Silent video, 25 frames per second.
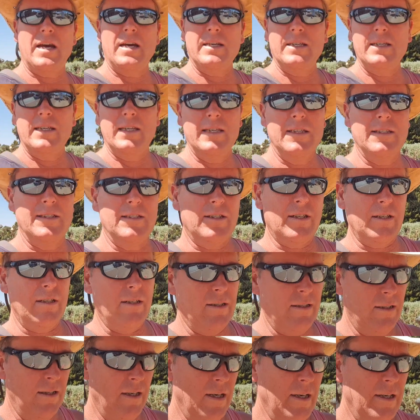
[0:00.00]
Day,
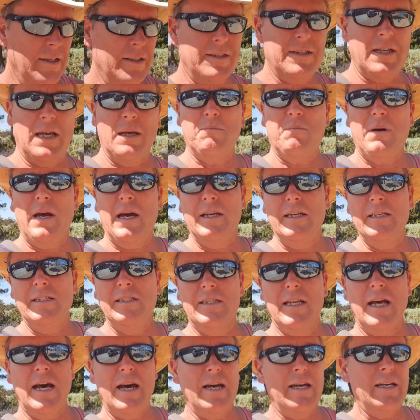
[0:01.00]
Easter, St.
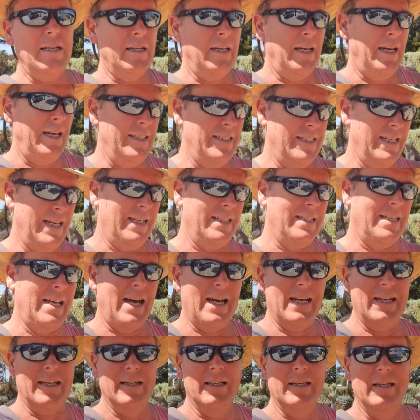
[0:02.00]
Paddy's Day, Anzac
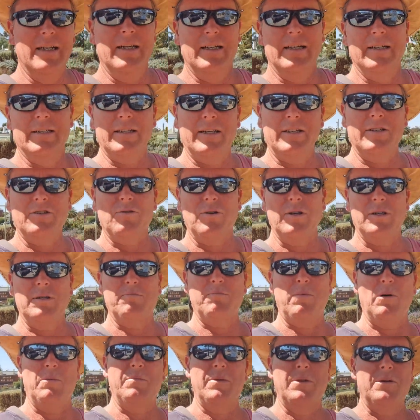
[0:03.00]
Day, They
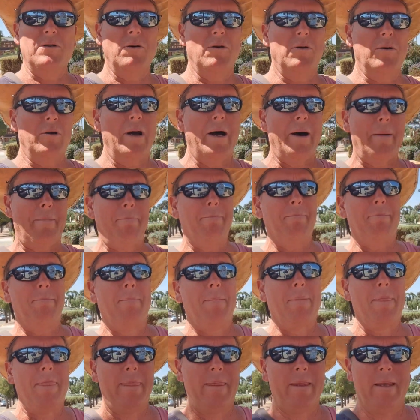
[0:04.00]
dress Bob the dog up
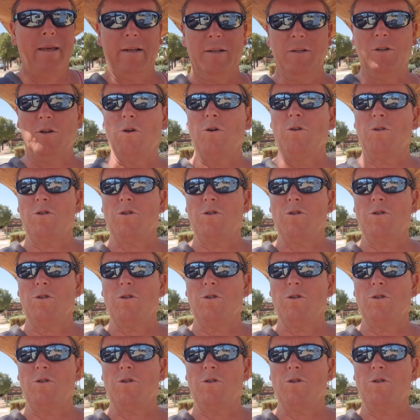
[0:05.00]
in